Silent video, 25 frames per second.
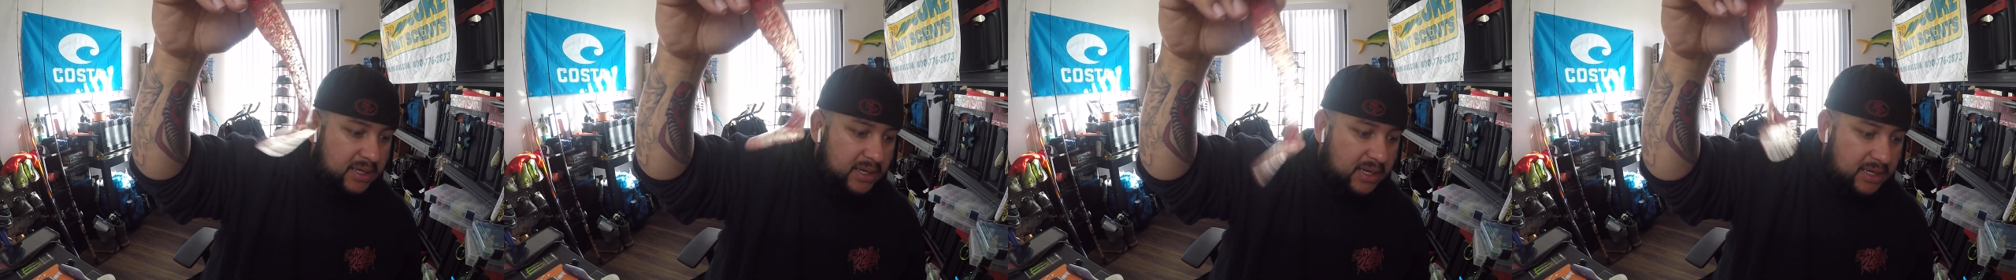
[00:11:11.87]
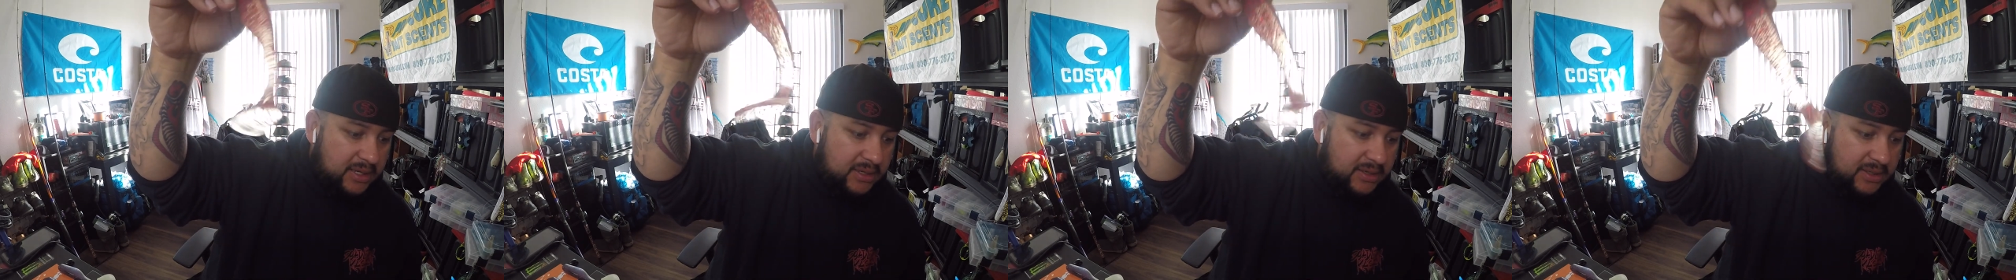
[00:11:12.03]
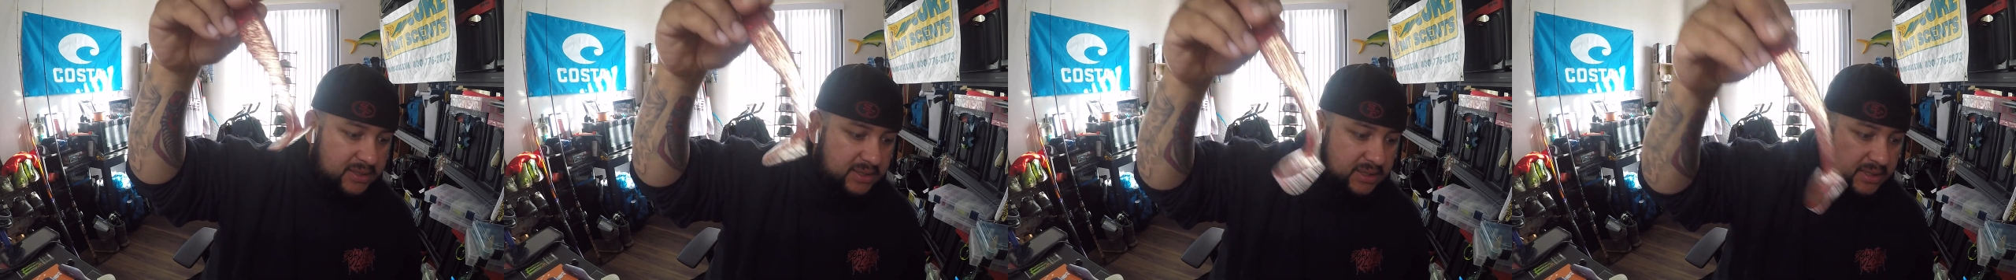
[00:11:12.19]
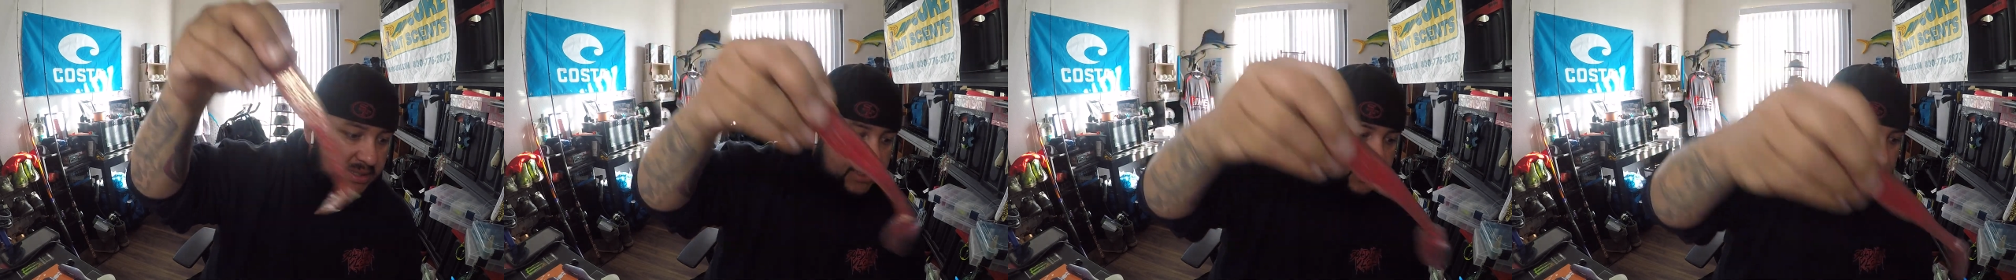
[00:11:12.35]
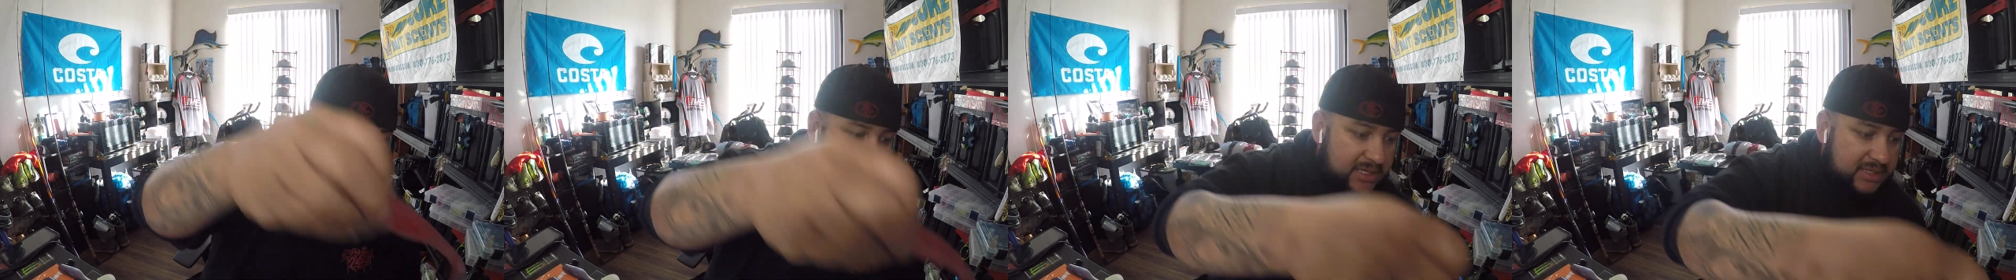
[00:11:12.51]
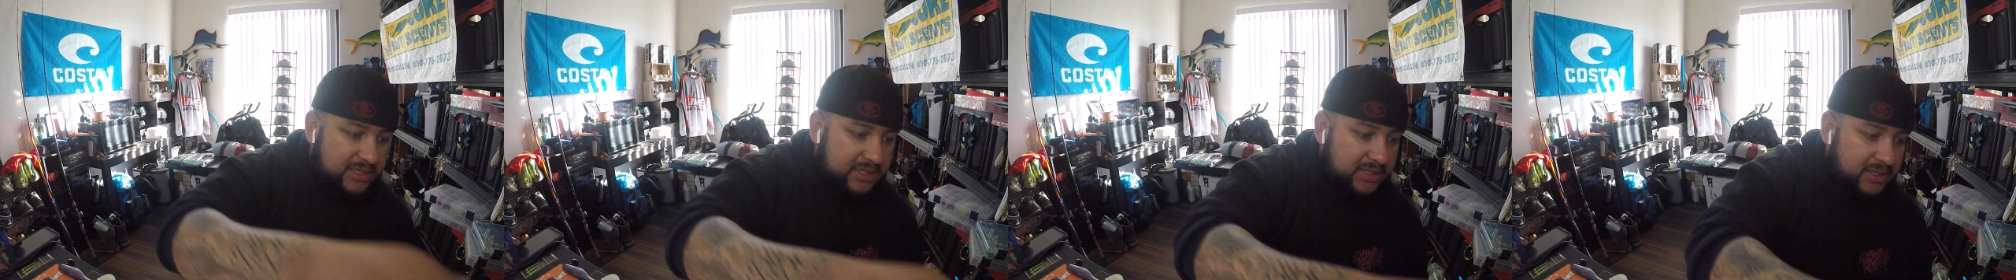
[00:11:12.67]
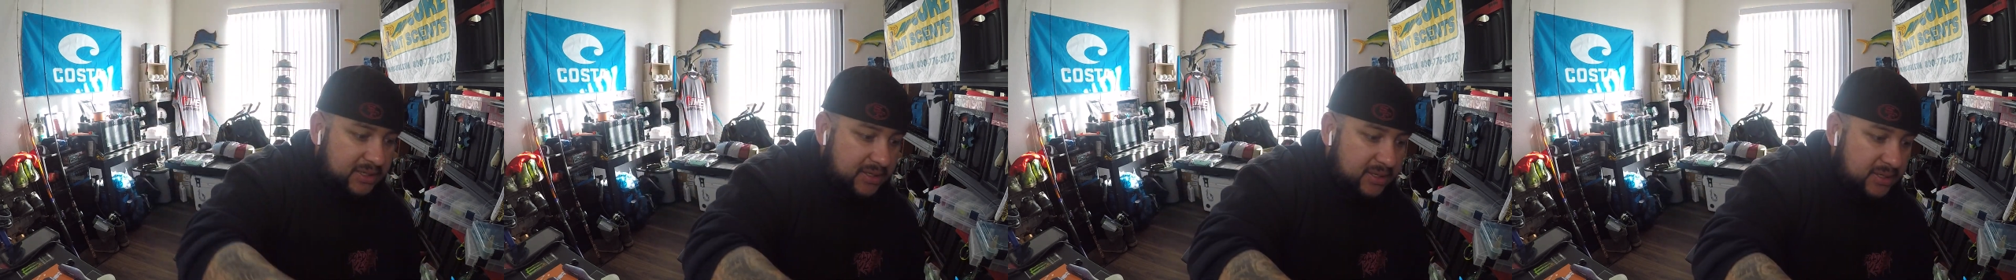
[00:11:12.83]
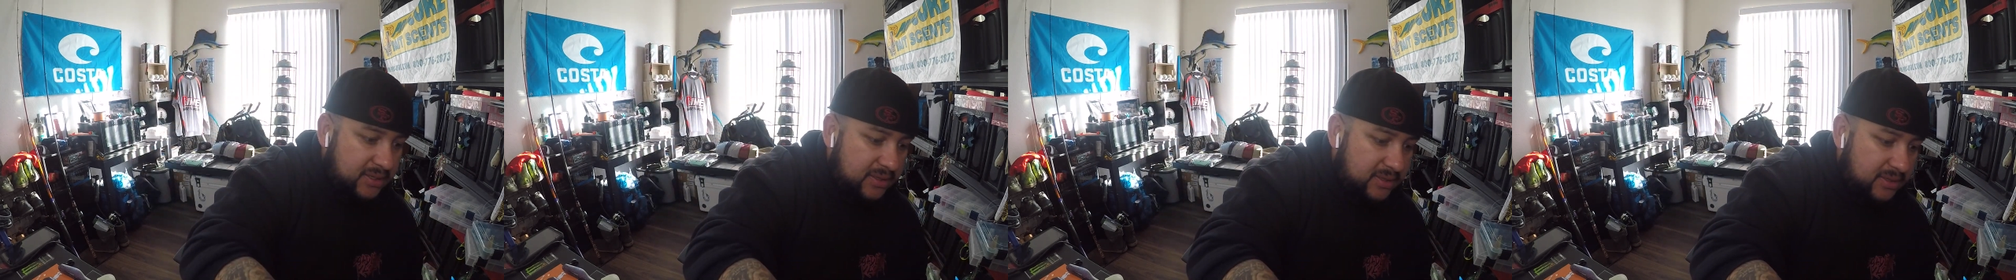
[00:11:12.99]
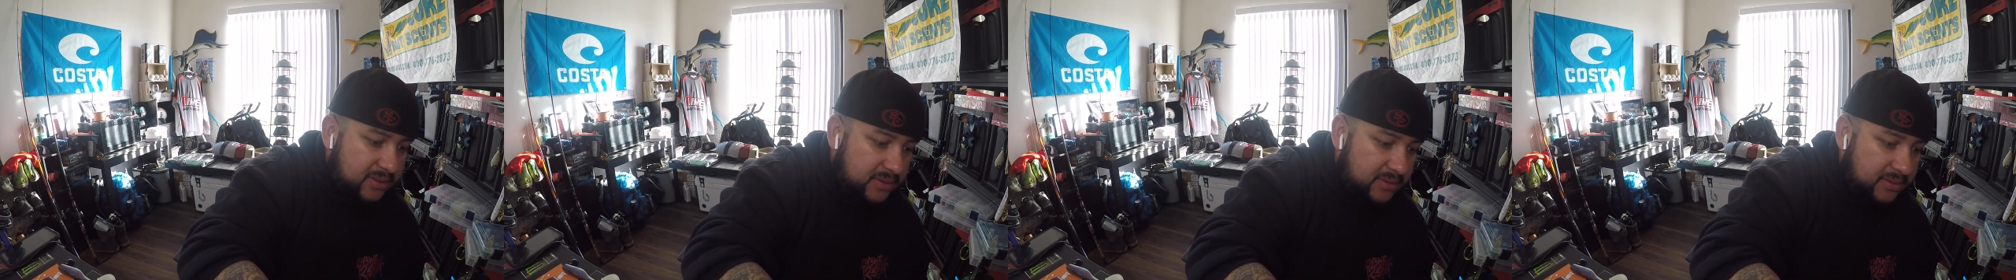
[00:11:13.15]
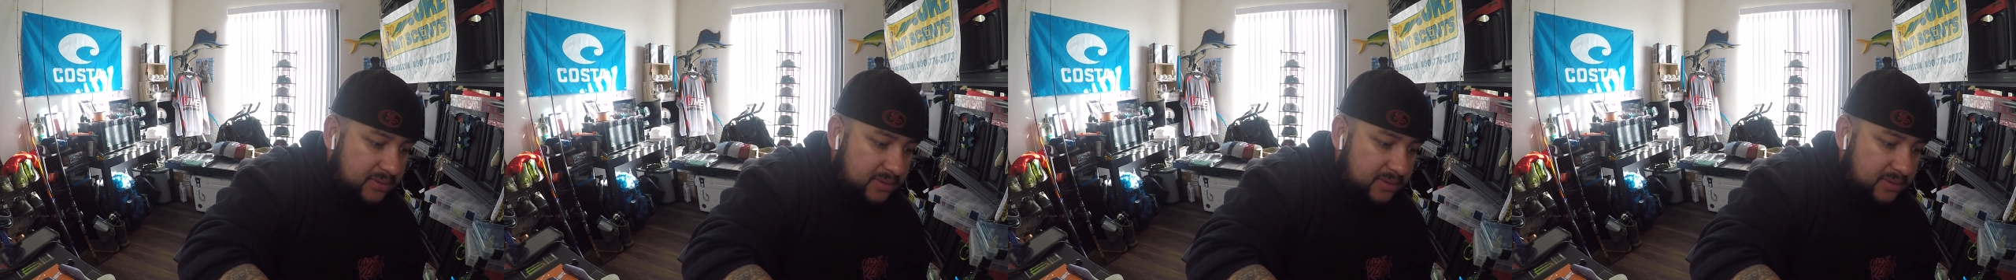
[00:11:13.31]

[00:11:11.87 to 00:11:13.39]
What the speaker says: I used these last year